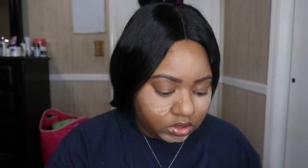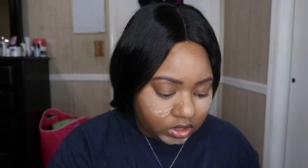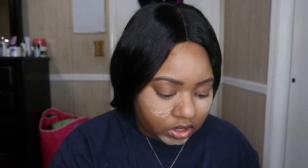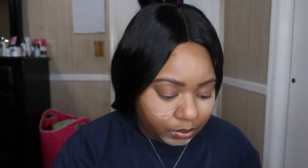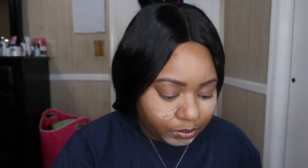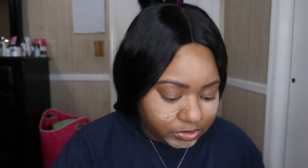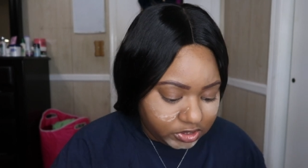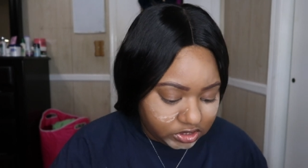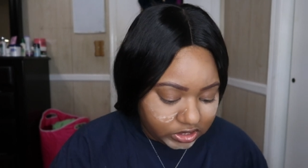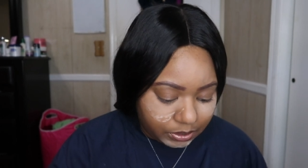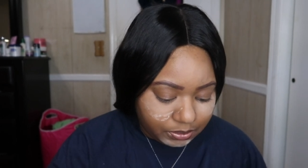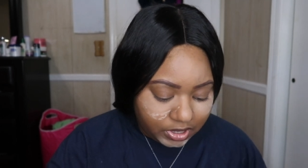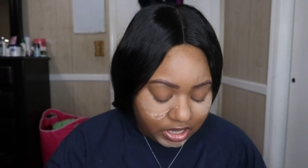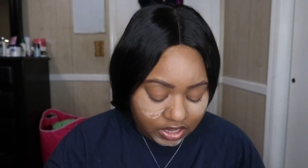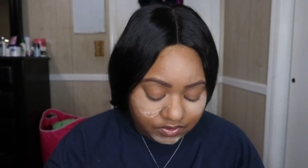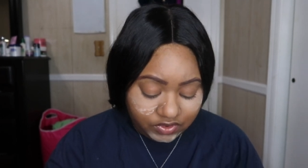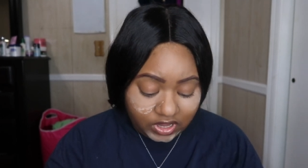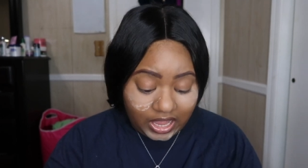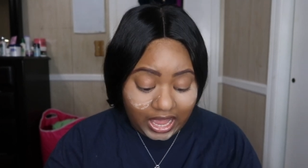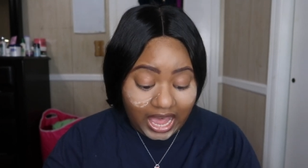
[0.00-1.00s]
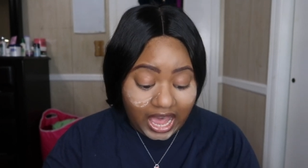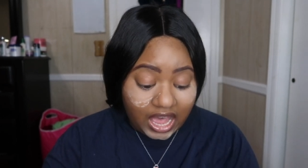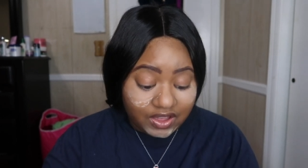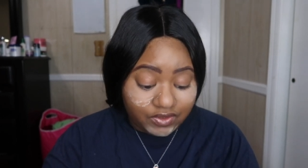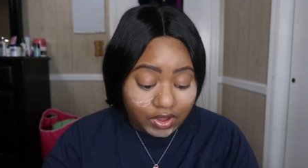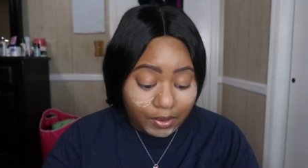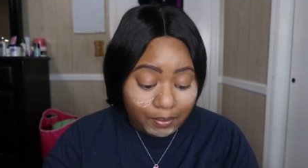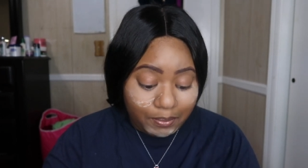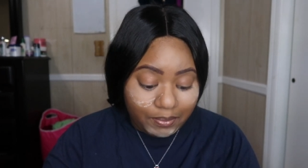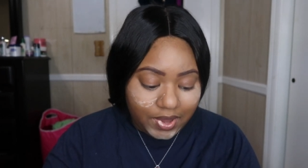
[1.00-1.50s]
How much time I have? I
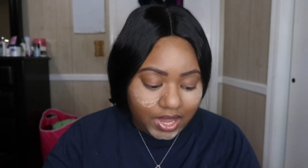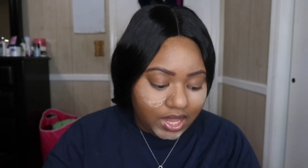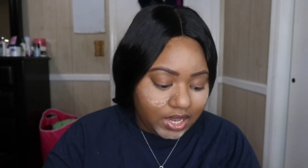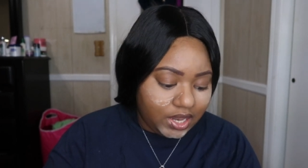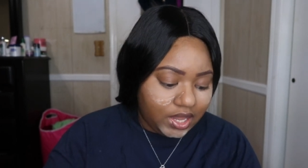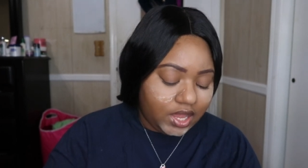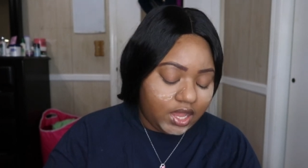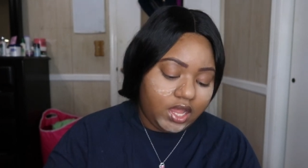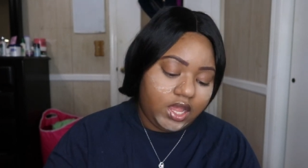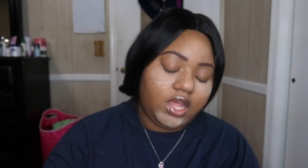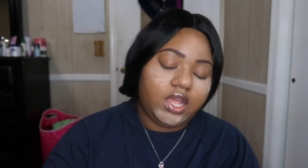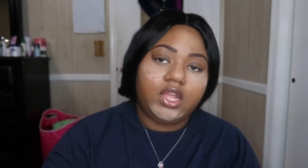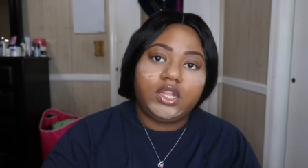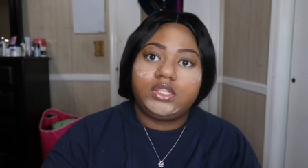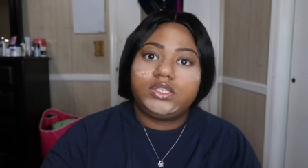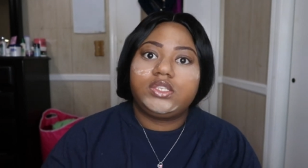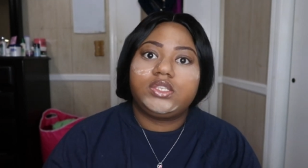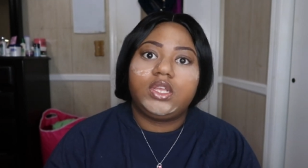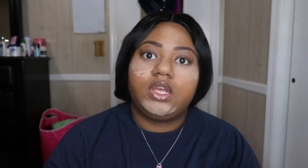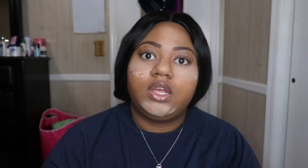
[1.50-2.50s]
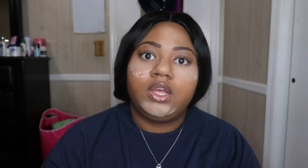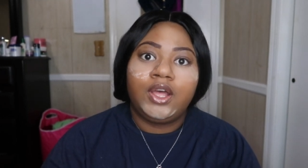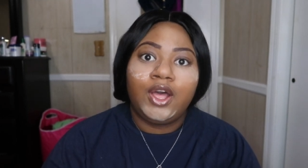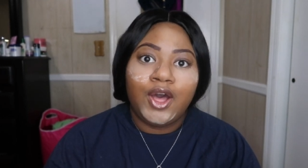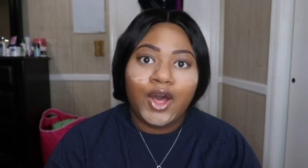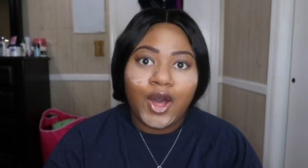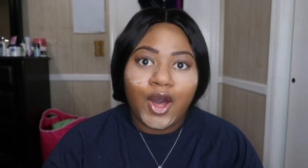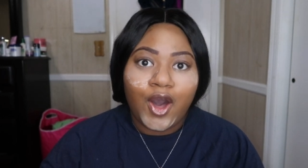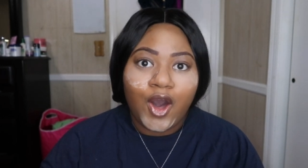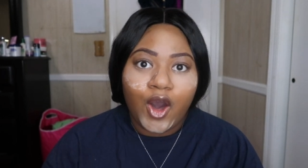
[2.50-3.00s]
have a minute.
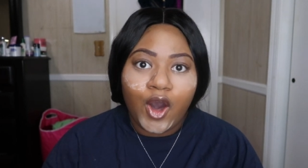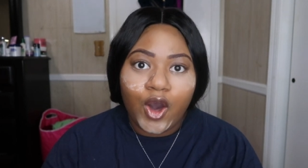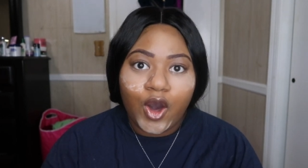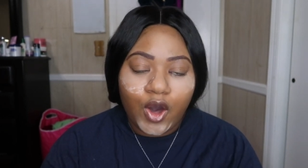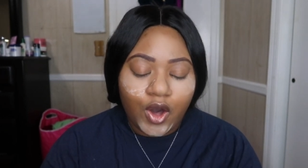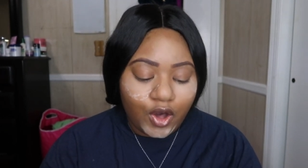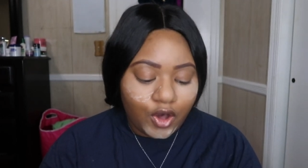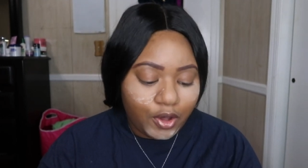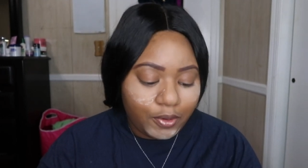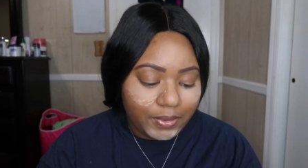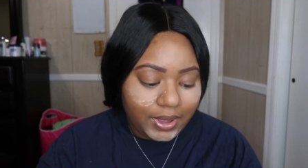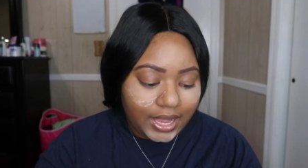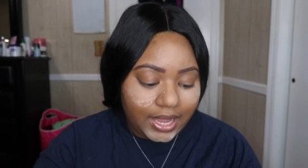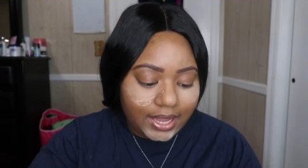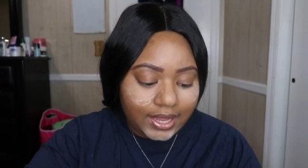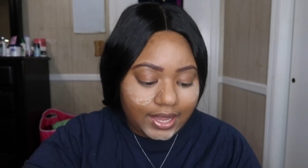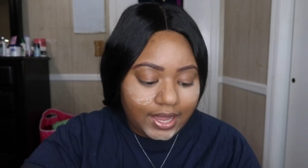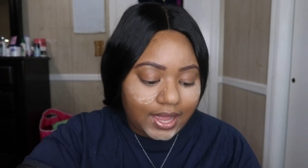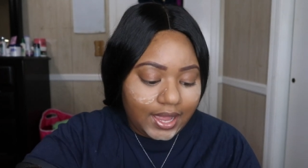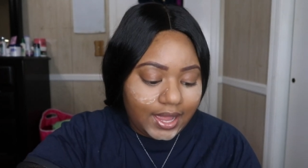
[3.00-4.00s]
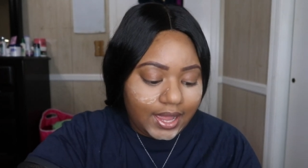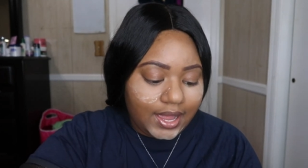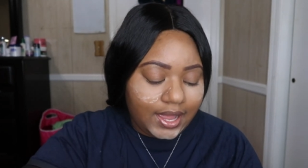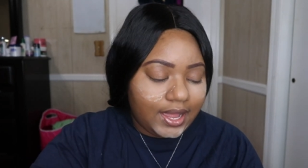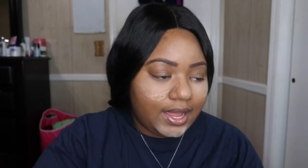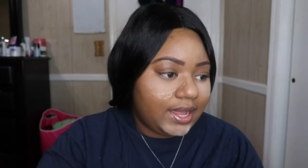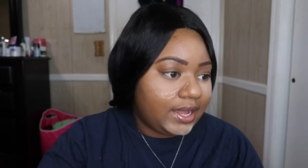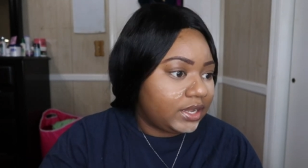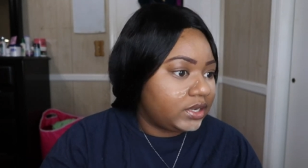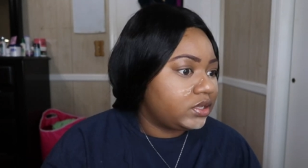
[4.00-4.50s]
Oh my
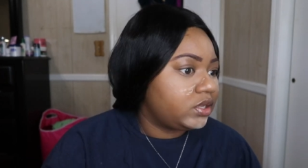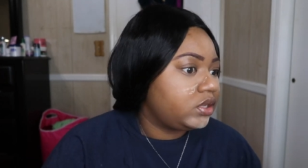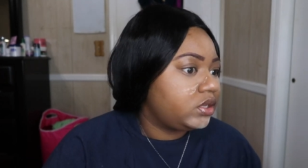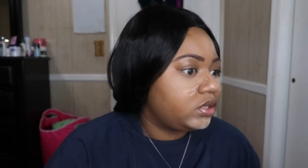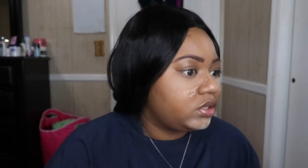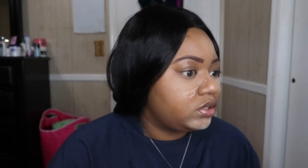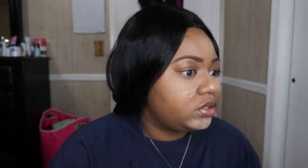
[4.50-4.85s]
god.